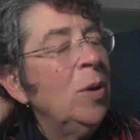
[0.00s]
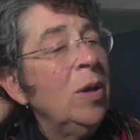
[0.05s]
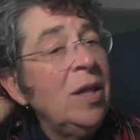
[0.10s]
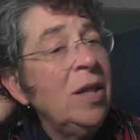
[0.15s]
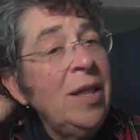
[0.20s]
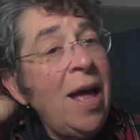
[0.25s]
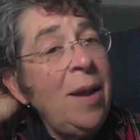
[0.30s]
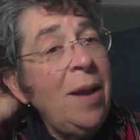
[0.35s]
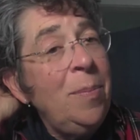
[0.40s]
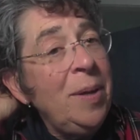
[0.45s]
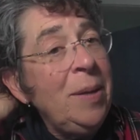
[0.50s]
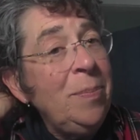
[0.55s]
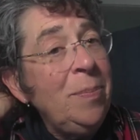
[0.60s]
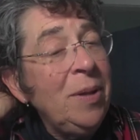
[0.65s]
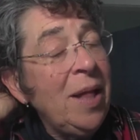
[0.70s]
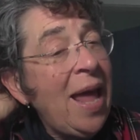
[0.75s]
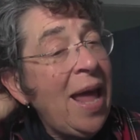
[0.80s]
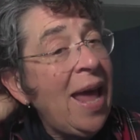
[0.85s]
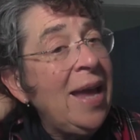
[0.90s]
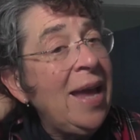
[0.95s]
Well, a lot of
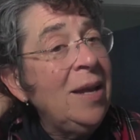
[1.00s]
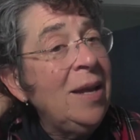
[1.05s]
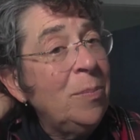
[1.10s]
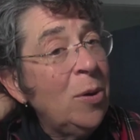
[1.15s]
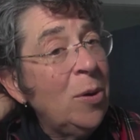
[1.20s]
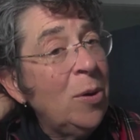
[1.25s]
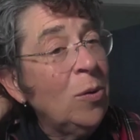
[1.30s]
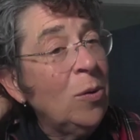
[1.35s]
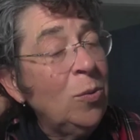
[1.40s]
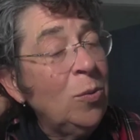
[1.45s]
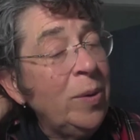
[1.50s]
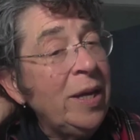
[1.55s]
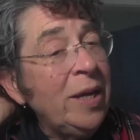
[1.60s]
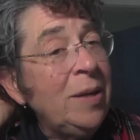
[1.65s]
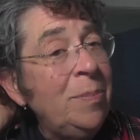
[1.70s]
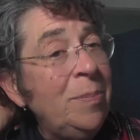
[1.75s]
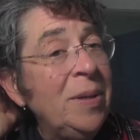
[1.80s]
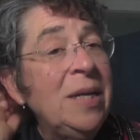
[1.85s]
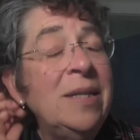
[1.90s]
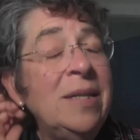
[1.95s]
people hate
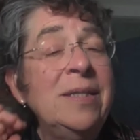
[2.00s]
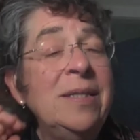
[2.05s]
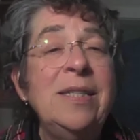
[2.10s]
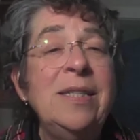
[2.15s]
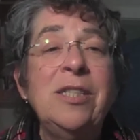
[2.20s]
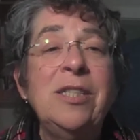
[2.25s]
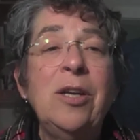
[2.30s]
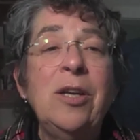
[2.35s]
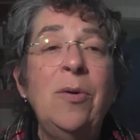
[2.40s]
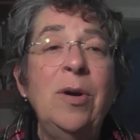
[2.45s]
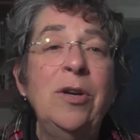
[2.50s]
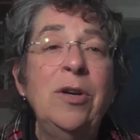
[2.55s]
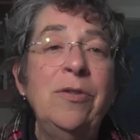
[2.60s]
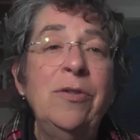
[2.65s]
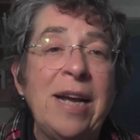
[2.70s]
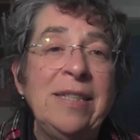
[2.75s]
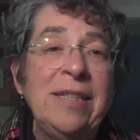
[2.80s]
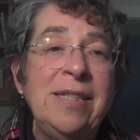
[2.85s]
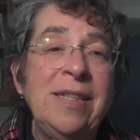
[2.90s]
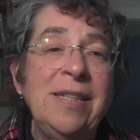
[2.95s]
pokeweed because it's so
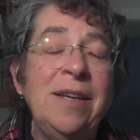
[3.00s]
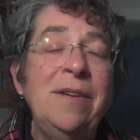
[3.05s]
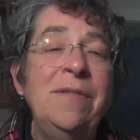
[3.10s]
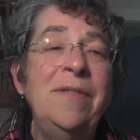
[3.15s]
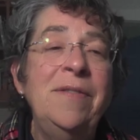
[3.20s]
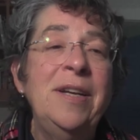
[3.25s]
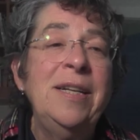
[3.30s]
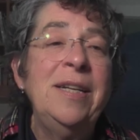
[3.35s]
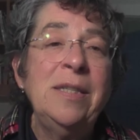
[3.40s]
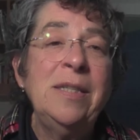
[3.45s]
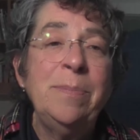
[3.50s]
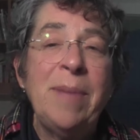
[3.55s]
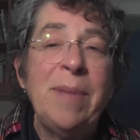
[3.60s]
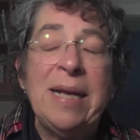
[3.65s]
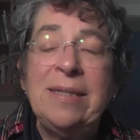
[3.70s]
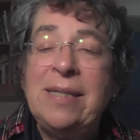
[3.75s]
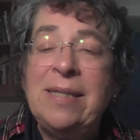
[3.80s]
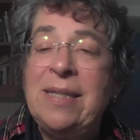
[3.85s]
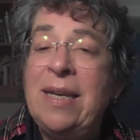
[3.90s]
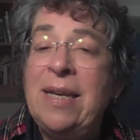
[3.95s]
aggressive and it's
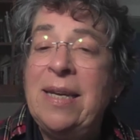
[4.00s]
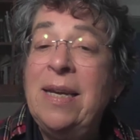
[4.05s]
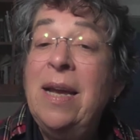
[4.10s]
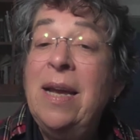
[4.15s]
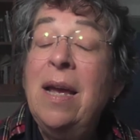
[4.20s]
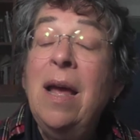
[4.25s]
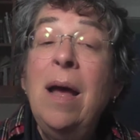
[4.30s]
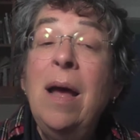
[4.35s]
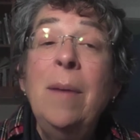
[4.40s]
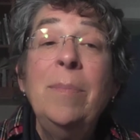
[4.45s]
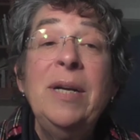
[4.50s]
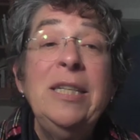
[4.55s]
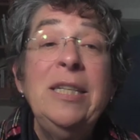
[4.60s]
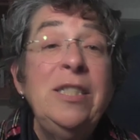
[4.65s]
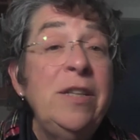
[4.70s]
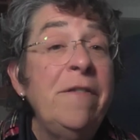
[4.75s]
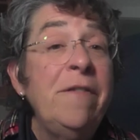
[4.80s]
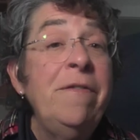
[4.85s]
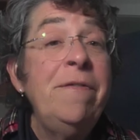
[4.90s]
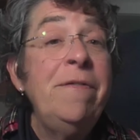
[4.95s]
messy, but
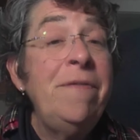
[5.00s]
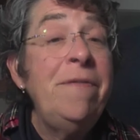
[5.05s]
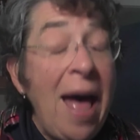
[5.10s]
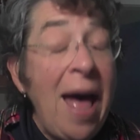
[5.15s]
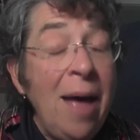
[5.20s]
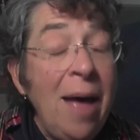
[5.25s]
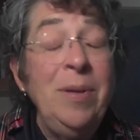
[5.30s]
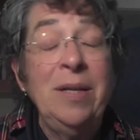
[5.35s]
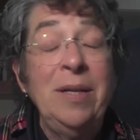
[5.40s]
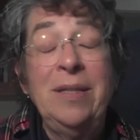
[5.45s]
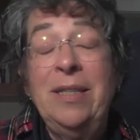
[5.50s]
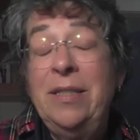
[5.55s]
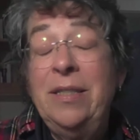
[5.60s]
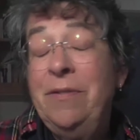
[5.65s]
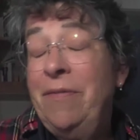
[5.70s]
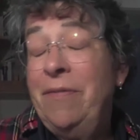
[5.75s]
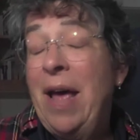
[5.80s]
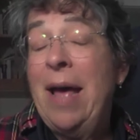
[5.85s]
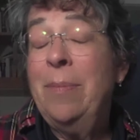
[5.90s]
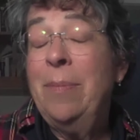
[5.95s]
it's a
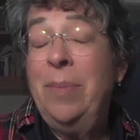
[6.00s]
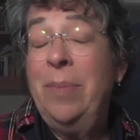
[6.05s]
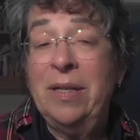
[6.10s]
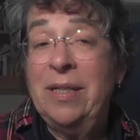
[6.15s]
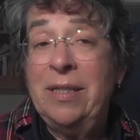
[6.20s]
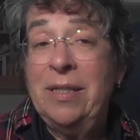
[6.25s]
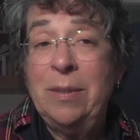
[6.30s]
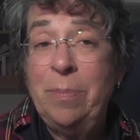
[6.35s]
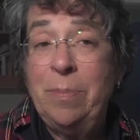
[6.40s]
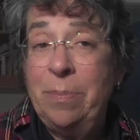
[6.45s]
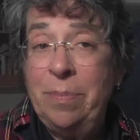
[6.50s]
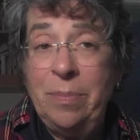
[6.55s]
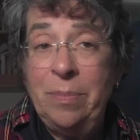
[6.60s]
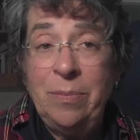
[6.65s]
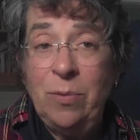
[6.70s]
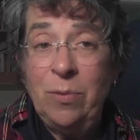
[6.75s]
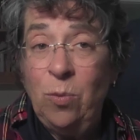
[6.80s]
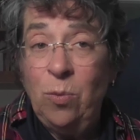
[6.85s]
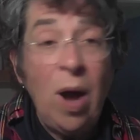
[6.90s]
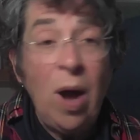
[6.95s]
fabulous, fabulous
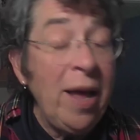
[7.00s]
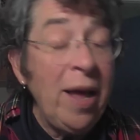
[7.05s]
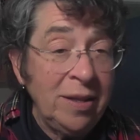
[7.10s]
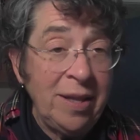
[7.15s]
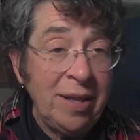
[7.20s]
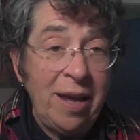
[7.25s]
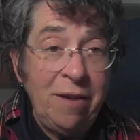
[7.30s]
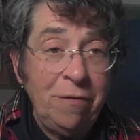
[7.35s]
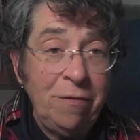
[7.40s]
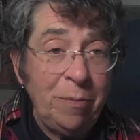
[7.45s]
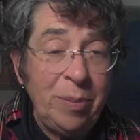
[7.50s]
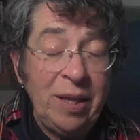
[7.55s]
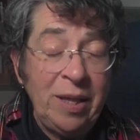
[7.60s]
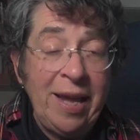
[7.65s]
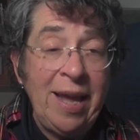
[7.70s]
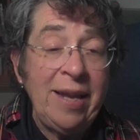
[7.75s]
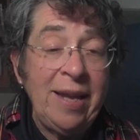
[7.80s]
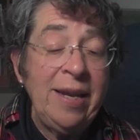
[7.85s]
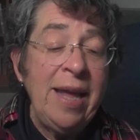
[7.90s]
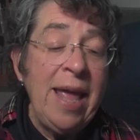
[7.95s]
wildlife
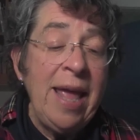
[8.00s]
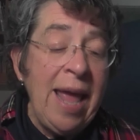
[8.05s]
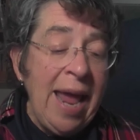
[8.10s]
plant.